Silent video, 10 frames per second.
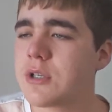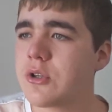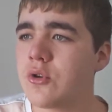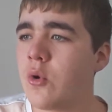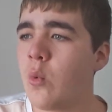I
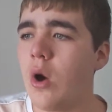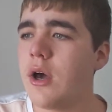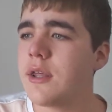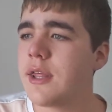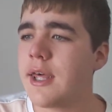don't know
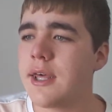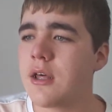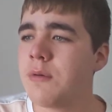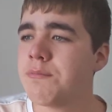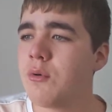why the
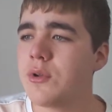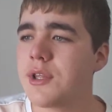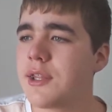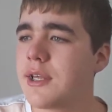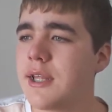heck I'm
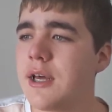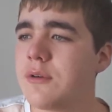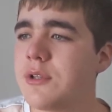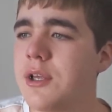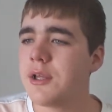pointing that
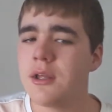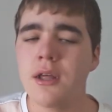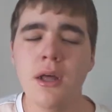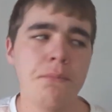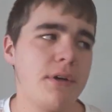out.
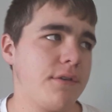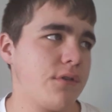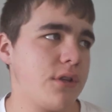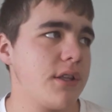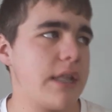But if
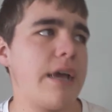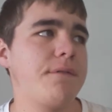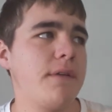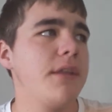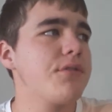you didn't
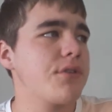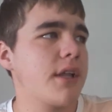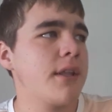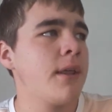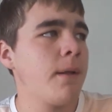have
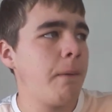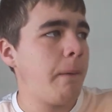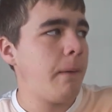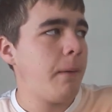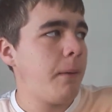internet,
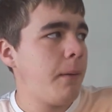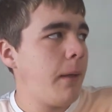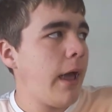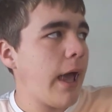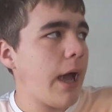
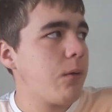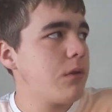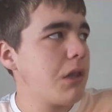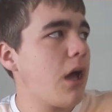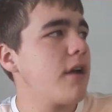our
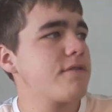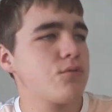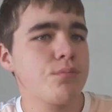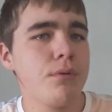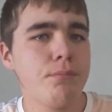lives
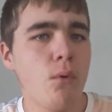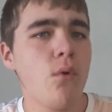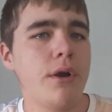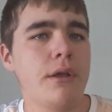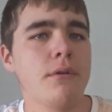would be
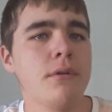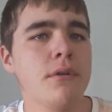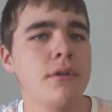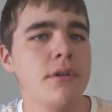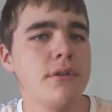boring.
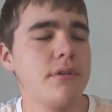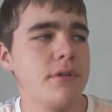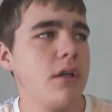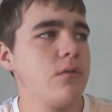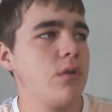
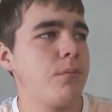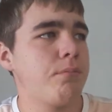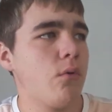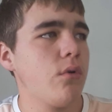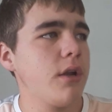Not only
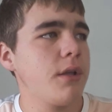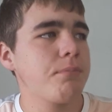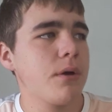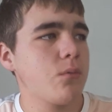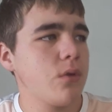
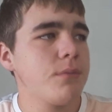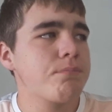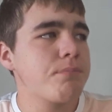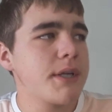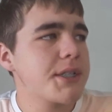boring, but
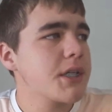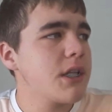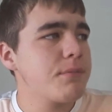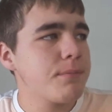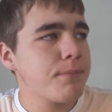we'd
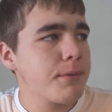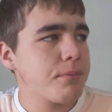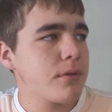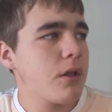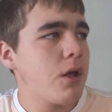basically be
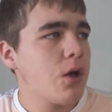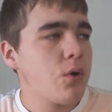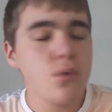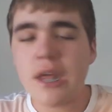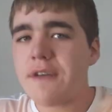people
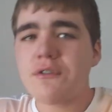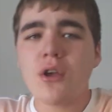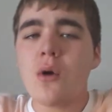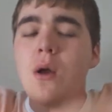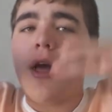who'd have to
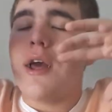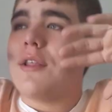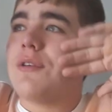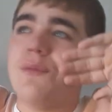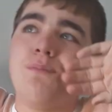go
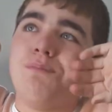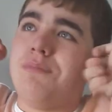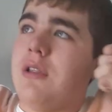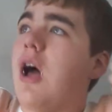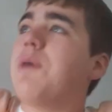to
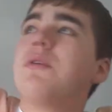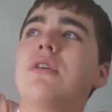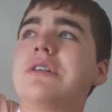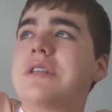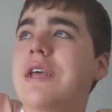
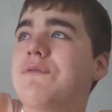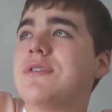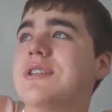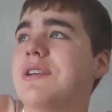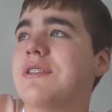libraries
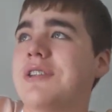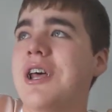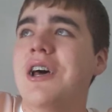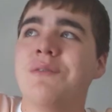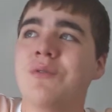every single
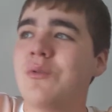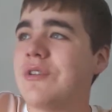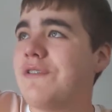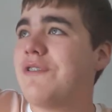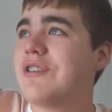time we
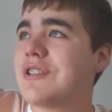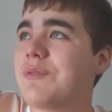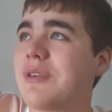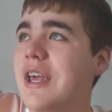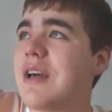want to figure
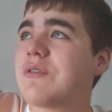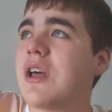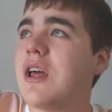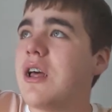something out.